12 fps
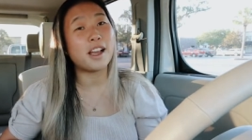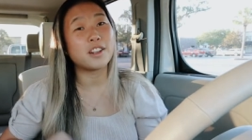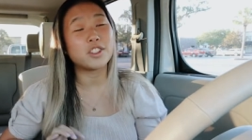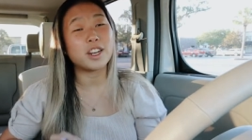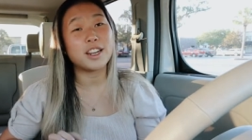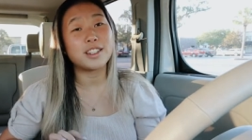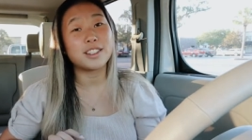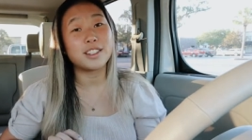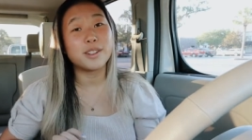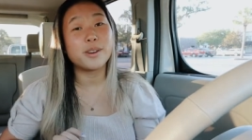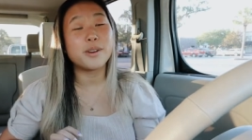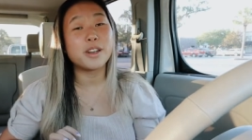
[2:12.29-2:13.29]
I try
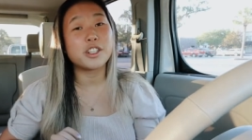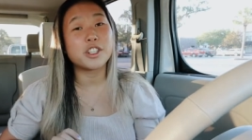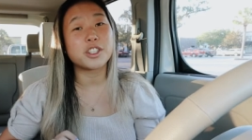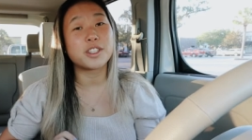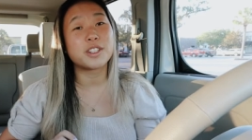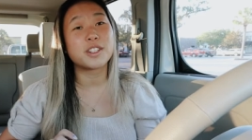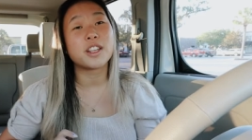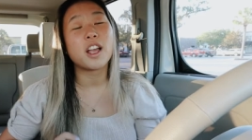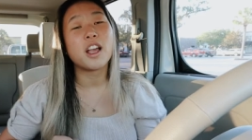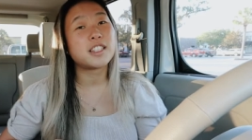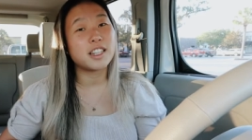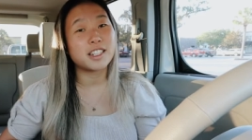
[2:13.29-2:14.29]
to just
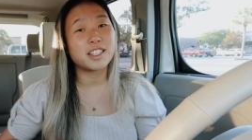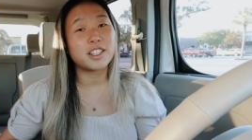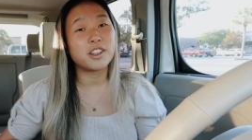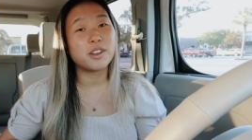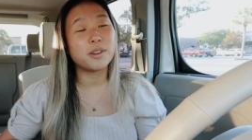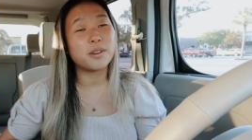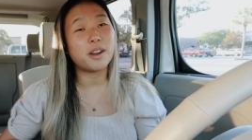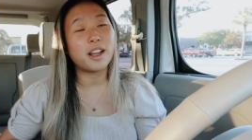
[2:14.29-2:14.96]
stick to,